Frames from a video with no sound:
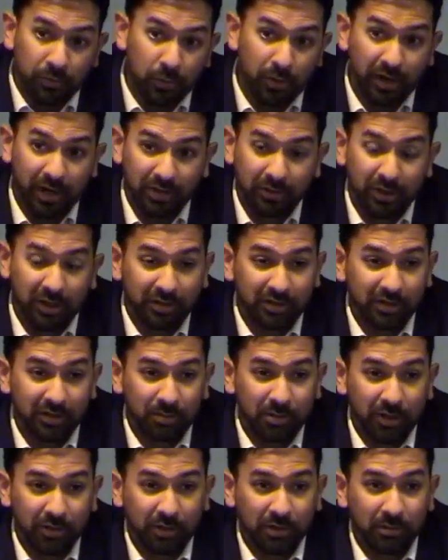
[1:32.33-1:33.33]
I'd gone to the
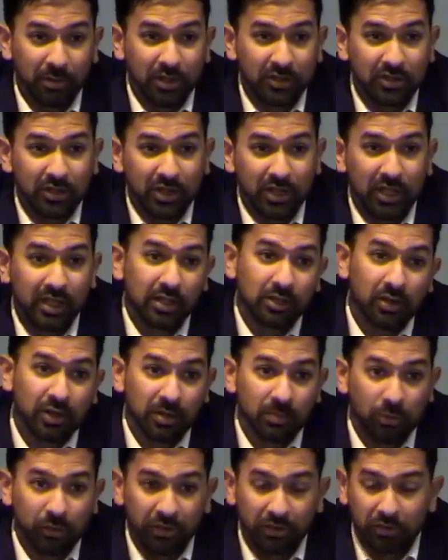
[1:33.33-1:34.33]
pilgrimage, he had gone
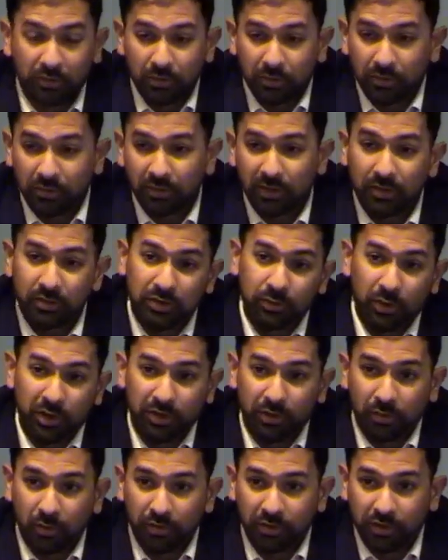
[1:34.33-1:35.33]
to boarding school. He was 1
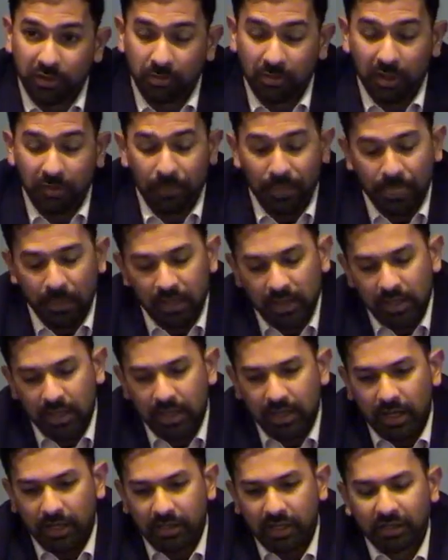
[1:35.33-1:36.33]
year older than me.
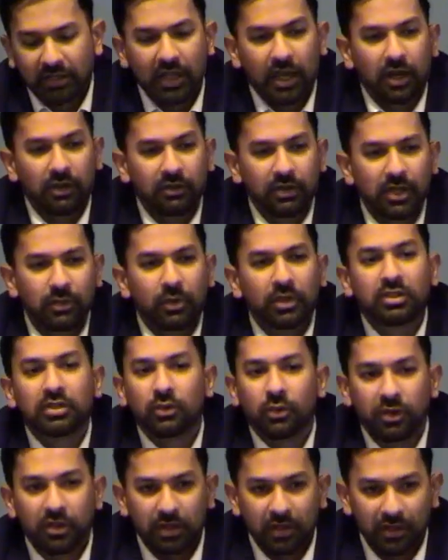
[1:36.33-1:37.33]
He got kicked out. He went
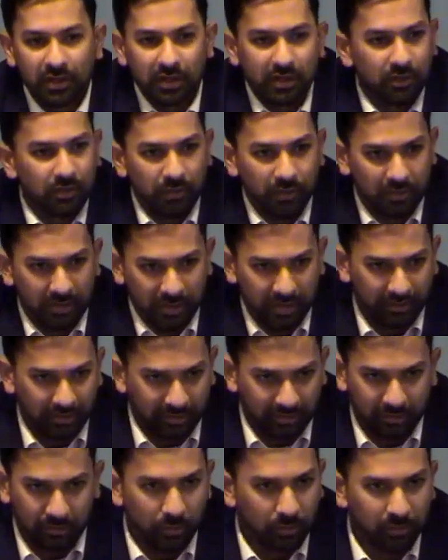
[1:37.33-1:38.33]
to the
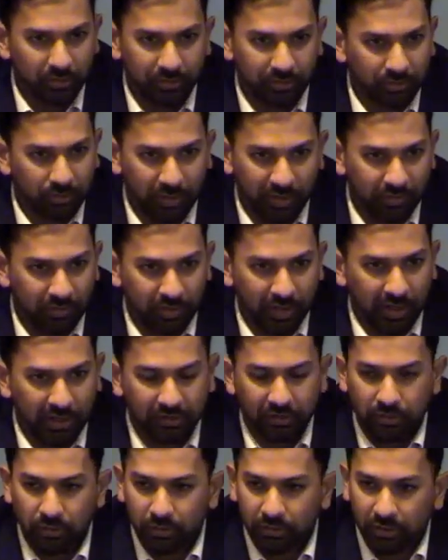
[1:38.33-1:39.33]
Northeast schools, one of the nice
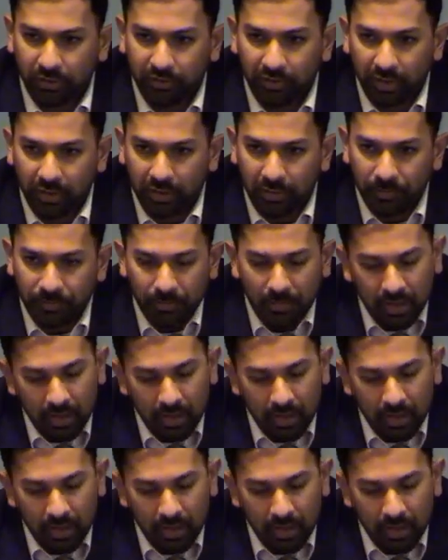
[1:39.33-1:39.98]
schools over there.